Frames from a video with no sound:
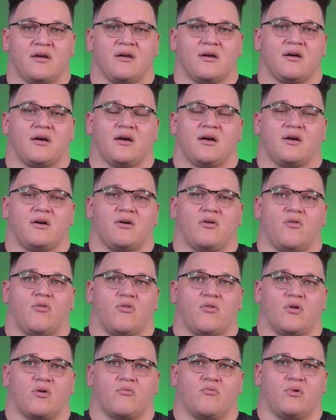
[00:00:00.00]

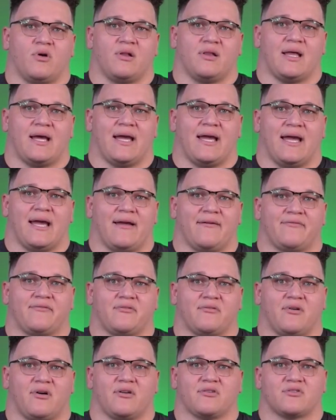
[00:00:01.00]
or will I have
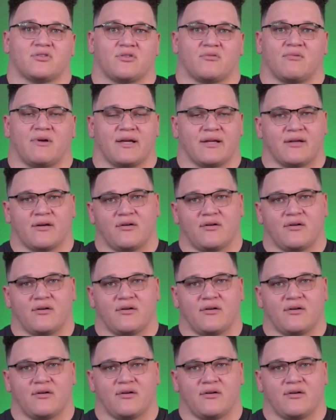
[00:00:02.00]
to also write